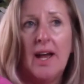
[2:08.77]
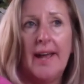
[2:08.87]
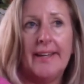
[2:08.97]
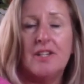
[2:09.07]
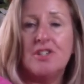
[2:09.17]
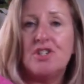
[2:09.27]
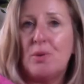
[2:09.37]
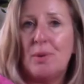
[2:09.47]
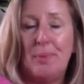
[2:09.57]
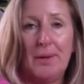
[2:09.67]
I can show
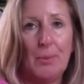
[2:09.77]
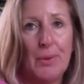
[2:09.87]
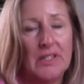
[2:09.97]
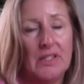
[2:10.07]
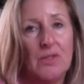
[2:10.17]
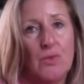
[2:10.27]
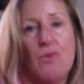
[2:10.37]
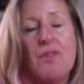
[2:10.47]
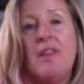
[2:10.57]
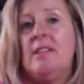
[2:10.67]
up being present,
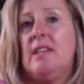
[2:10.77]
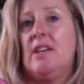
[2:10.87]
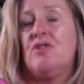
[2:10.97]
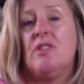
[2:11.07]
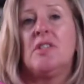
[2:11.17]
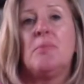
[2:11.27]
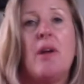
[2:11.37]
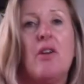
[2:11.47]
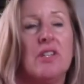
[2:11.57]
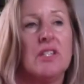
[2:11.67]
authentic,
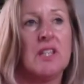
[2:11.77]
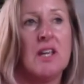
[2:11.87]
transparent,